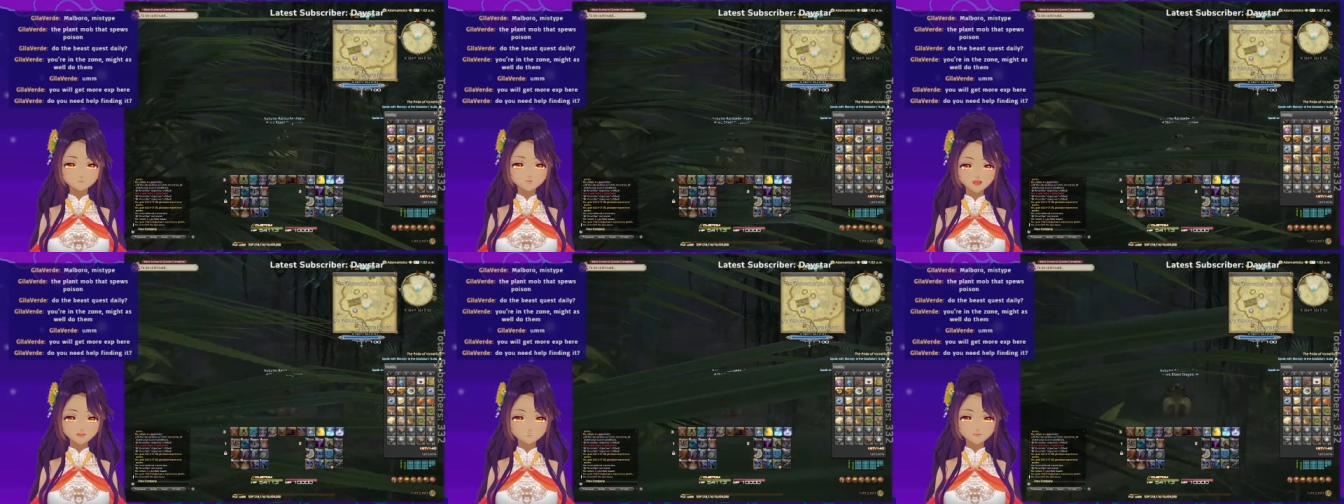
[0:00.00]

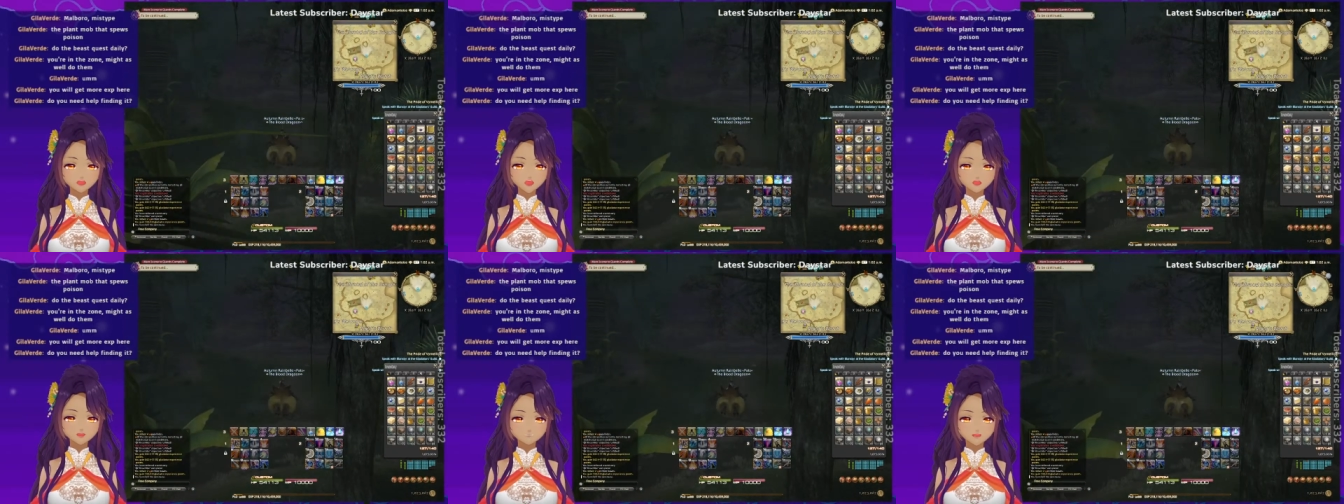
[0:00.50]
I just need to go
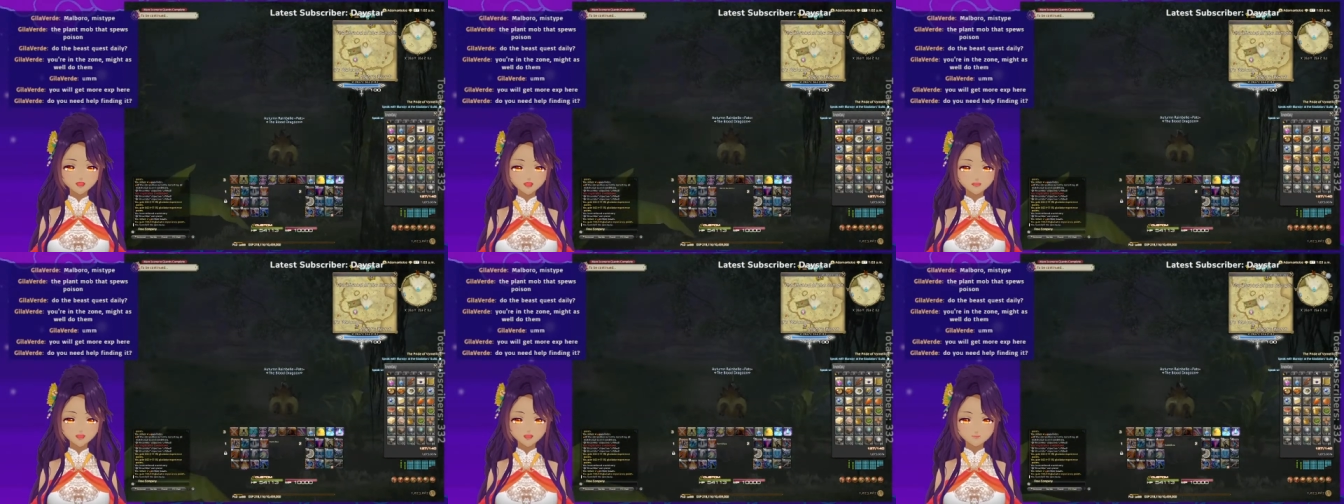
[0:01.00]
up this way.
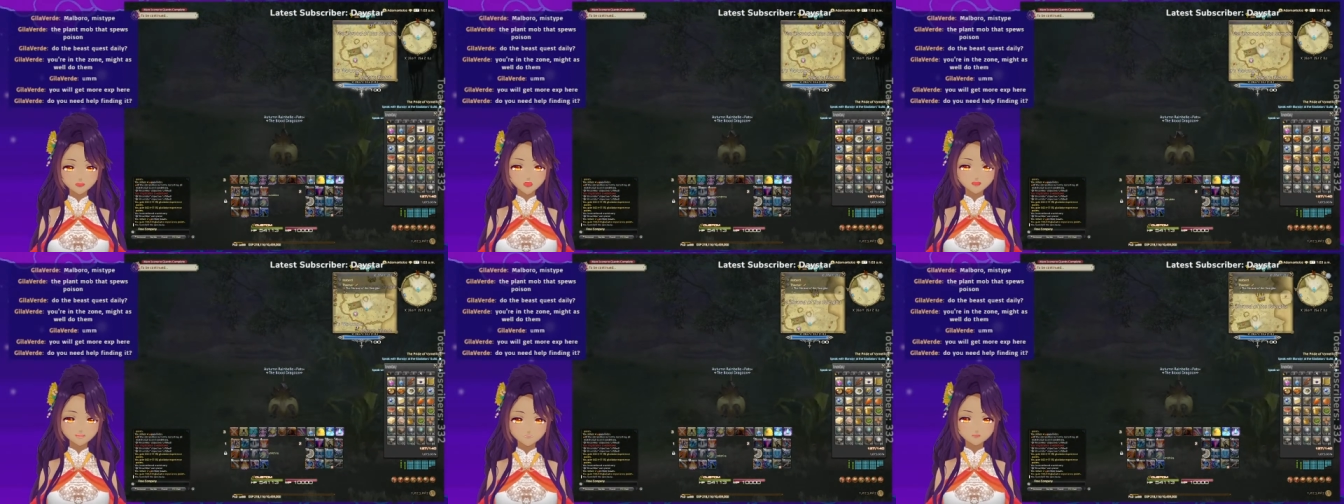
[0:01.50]
Because I know I
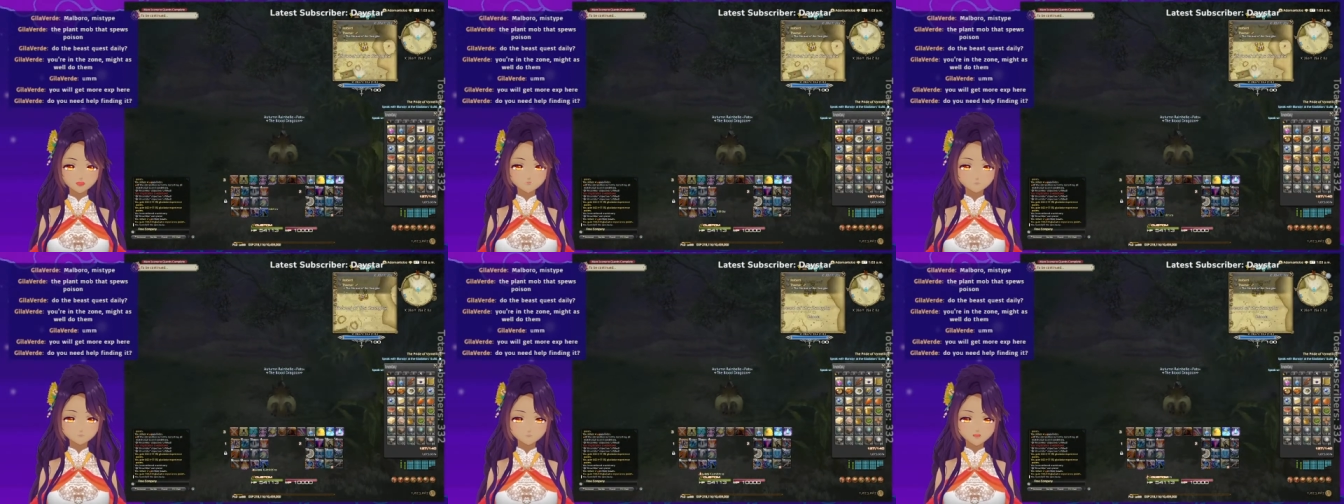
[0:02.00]
have,
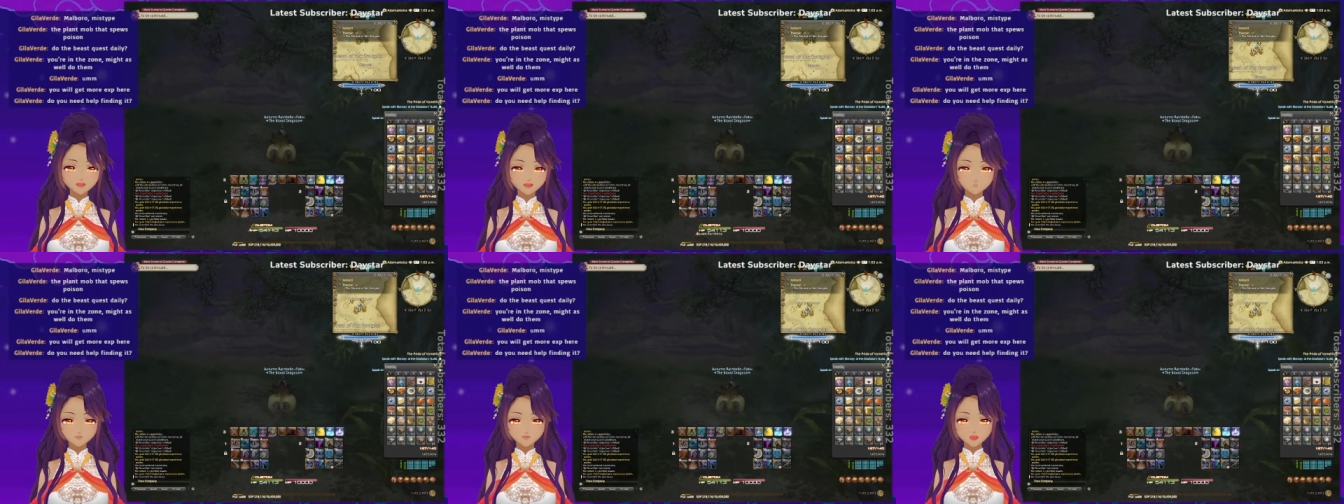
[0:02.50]
like,
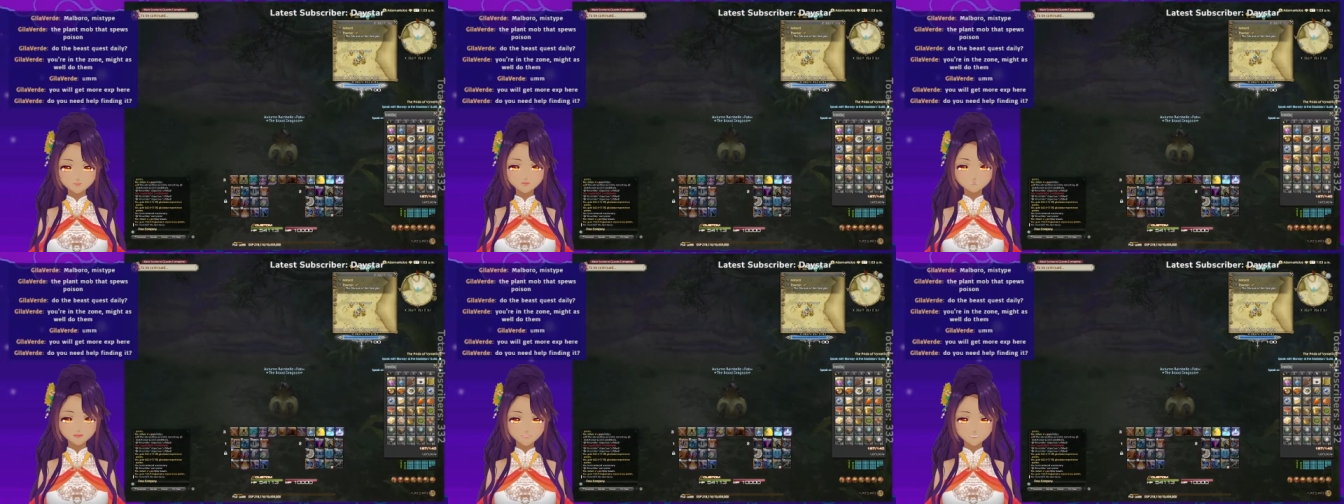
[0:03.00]
see all
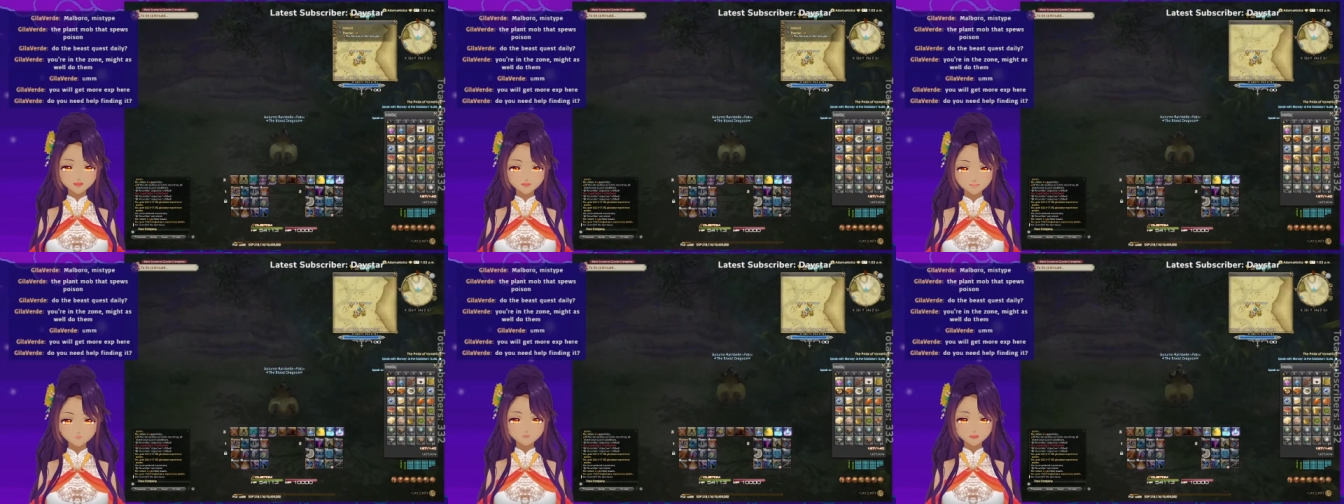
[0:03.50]
these quests that I
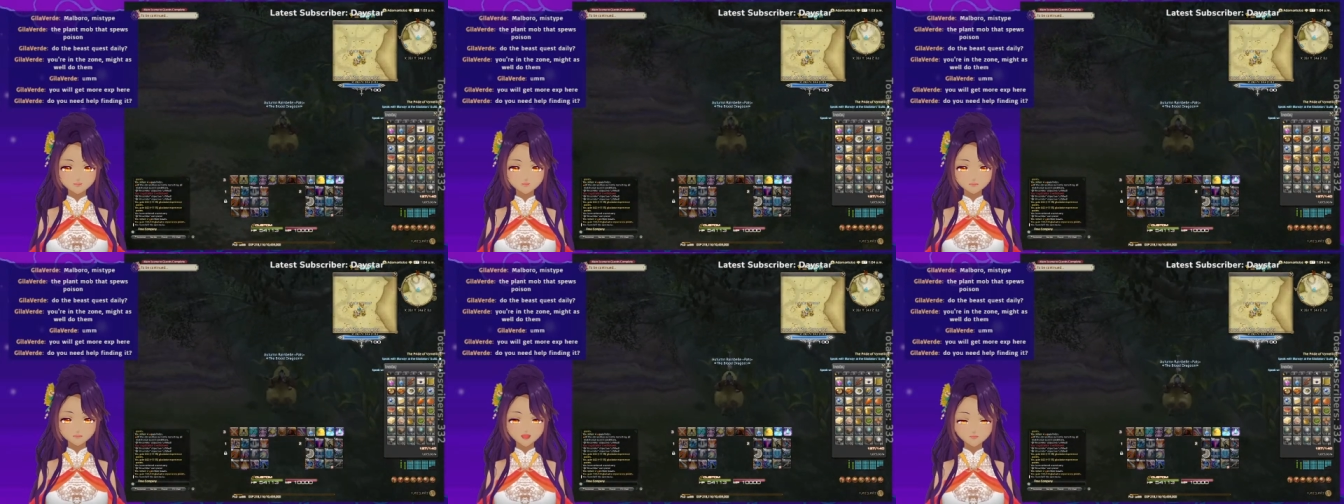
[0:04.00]
haven't done
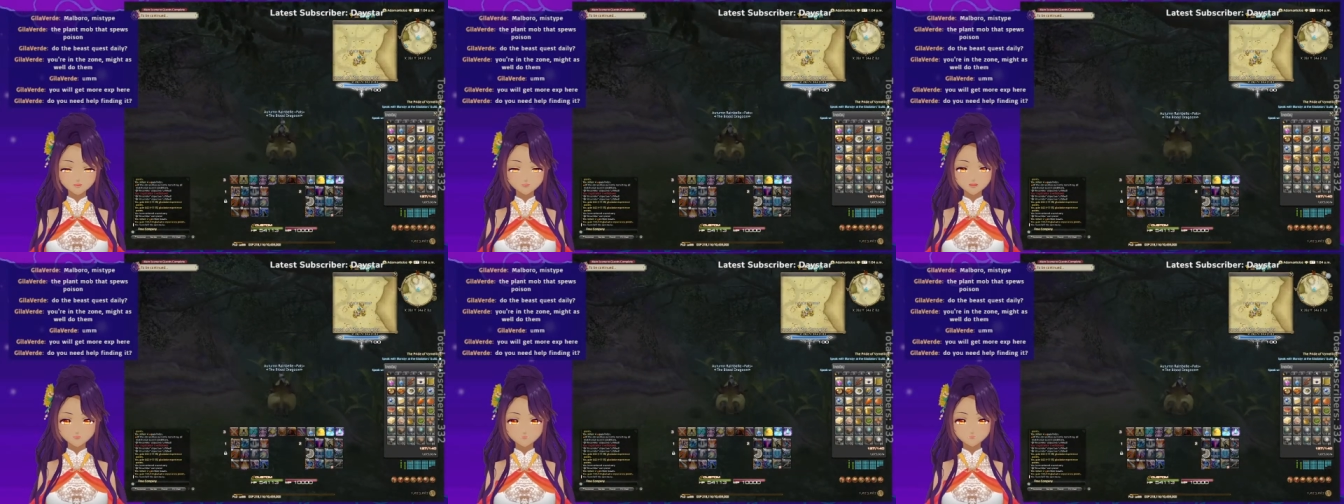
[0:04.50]
here? I need
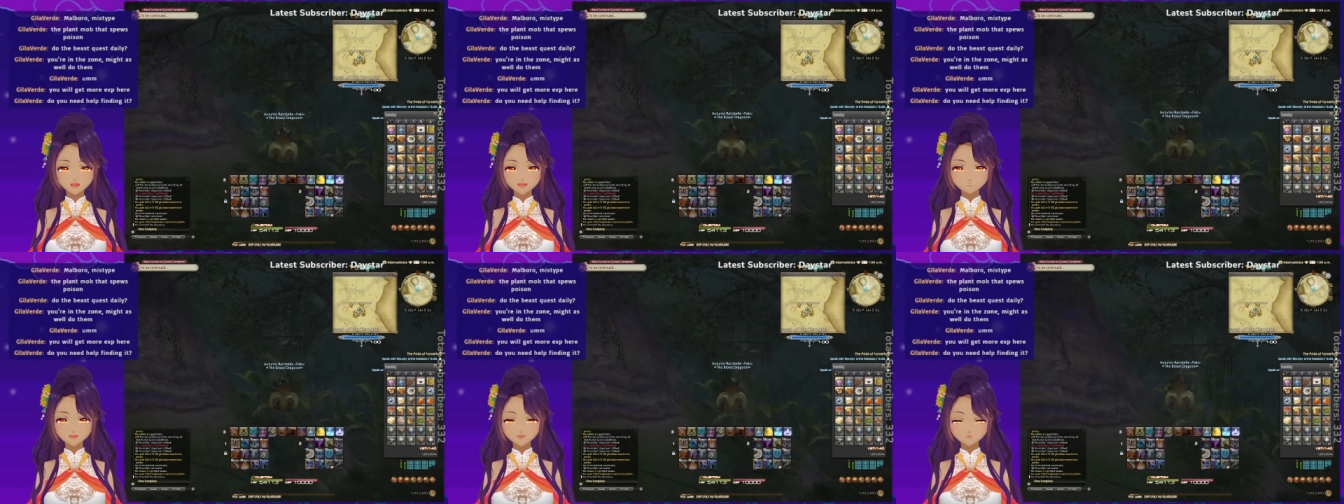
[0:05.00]
to
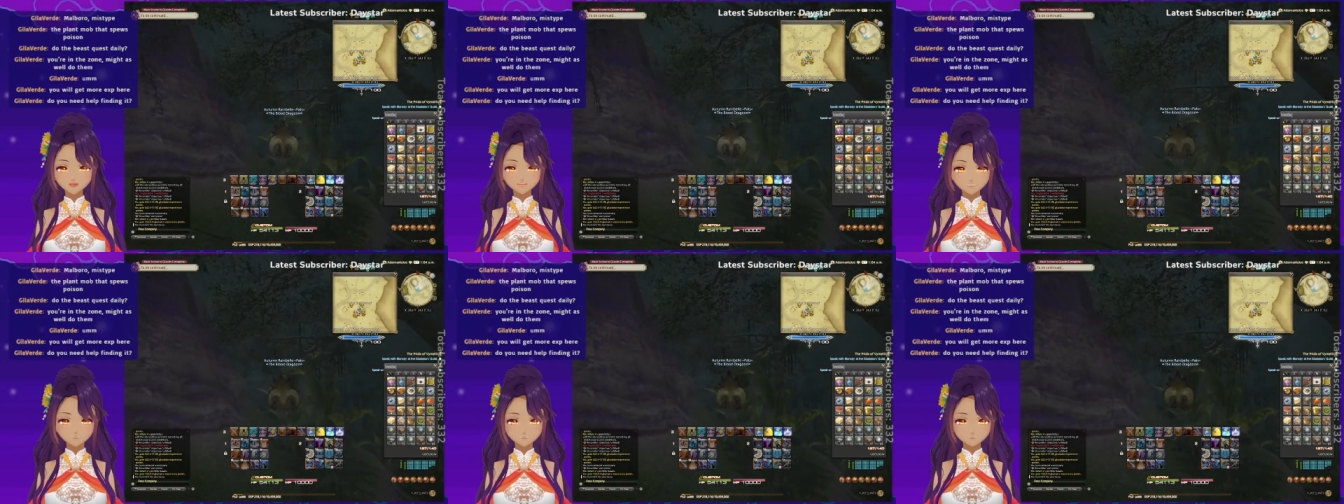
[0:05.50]
focus on these
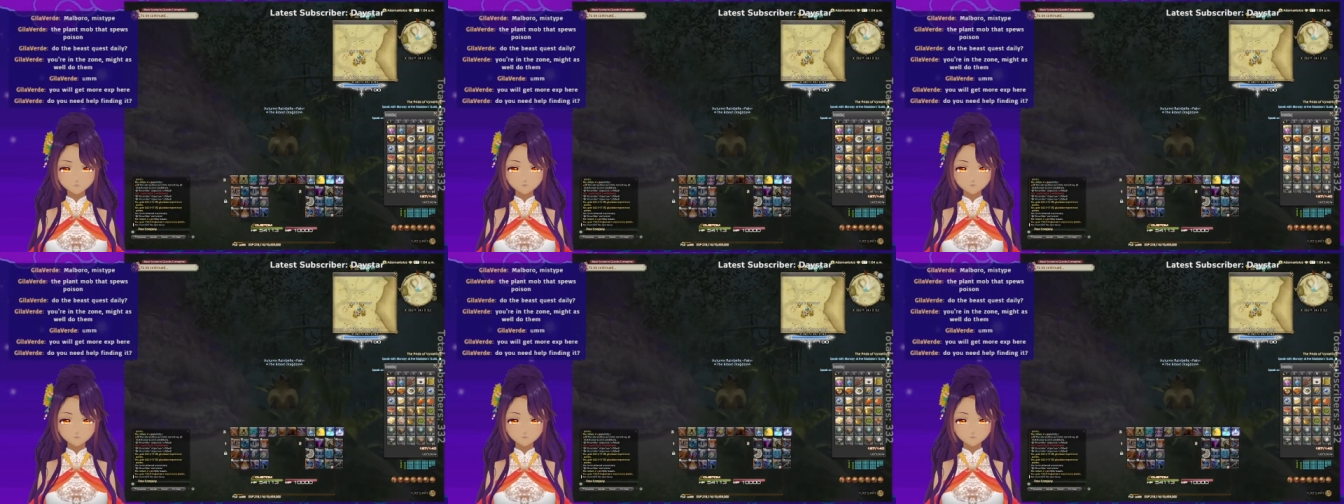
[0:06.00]
quests.